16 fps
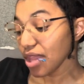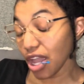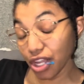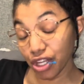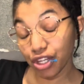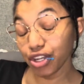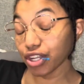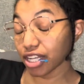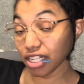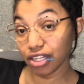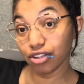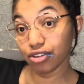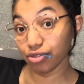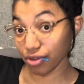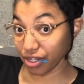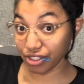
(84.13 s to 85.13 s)
you're getting
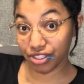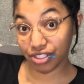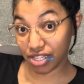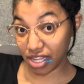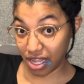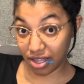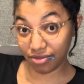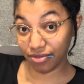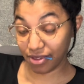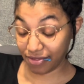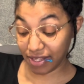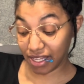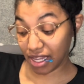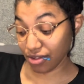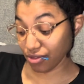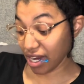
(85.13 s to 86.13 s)
crunch time
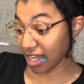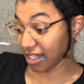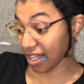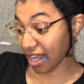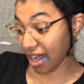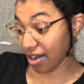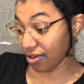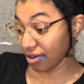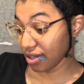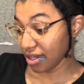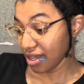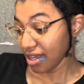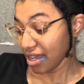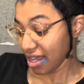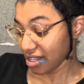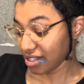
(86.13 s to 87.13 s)
Vivian right now.
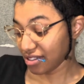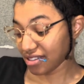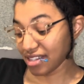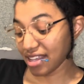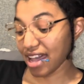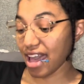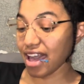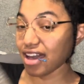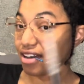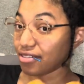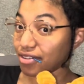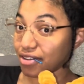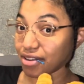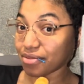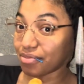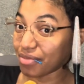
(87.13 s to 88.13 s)
You see I have
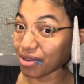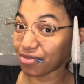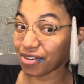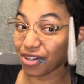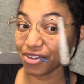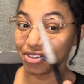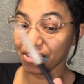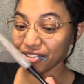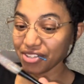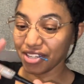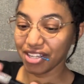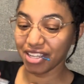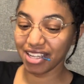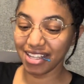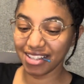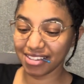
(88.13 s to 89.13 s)
my furls hook.
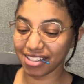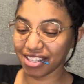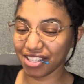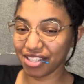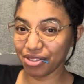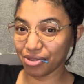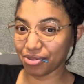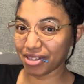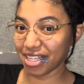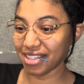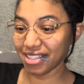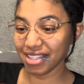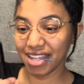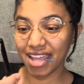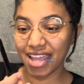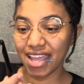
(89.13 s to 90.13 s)
It's the cute one.
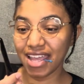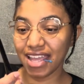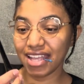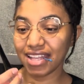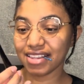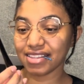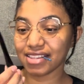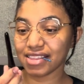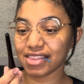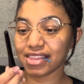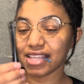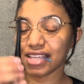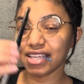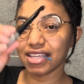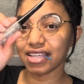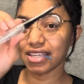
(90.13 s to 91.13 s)
It's
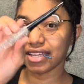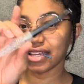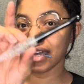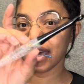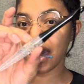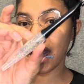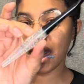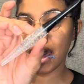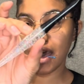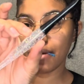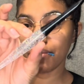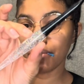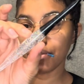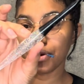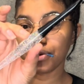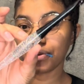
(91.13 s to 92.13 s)
the
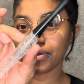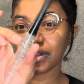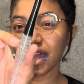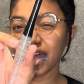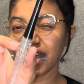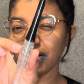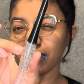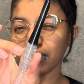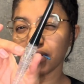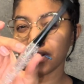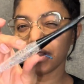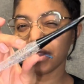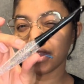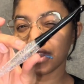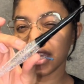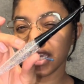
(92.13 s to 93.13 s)
moonlight
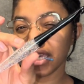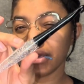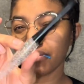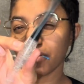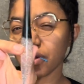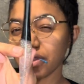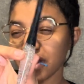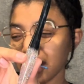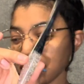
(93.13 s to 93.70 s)
theme that